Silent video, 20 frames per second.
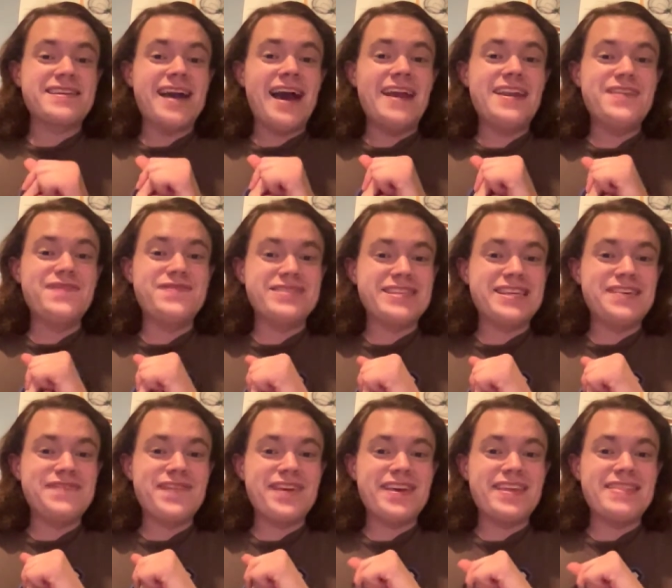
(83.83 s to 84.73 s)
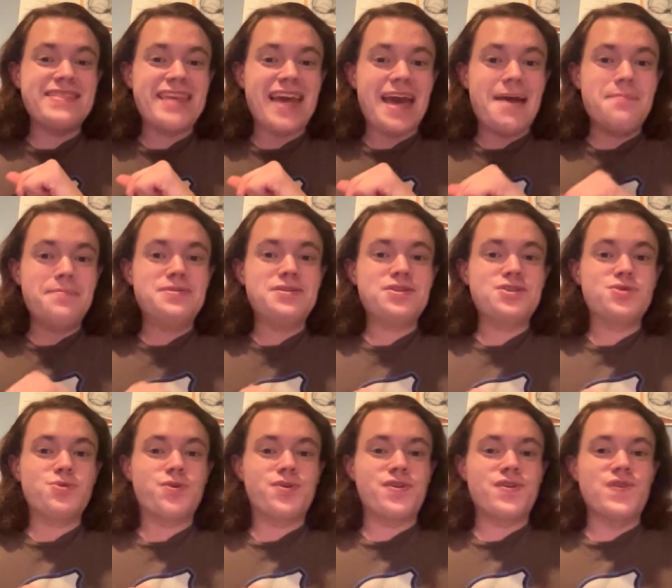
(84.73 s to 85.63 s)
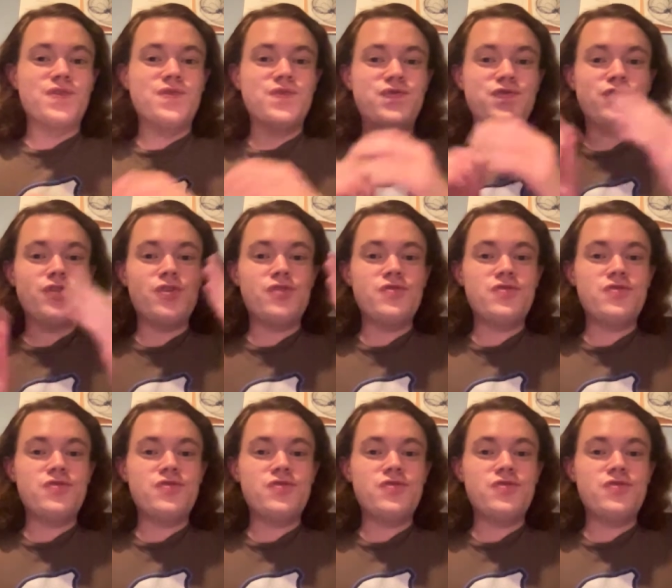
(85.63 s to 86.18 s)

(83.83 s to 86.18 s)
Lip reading: kind of leaving them to sort of